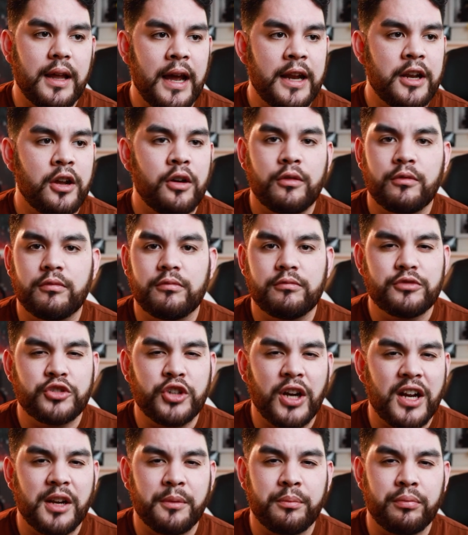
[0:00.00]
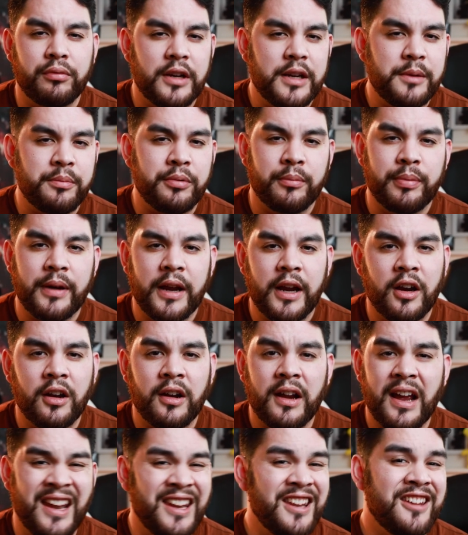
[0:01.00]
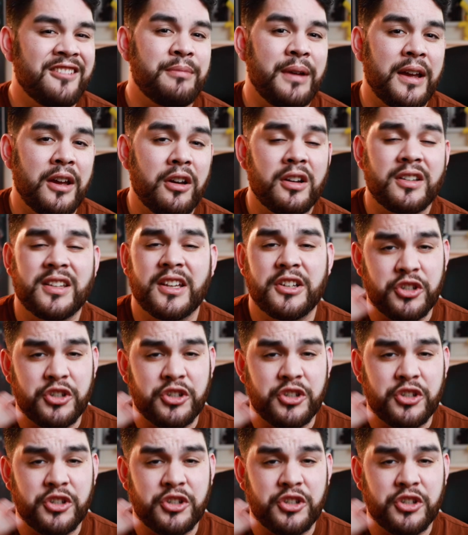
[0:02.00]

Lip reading: I don't try to pre-prepare any of my hooks.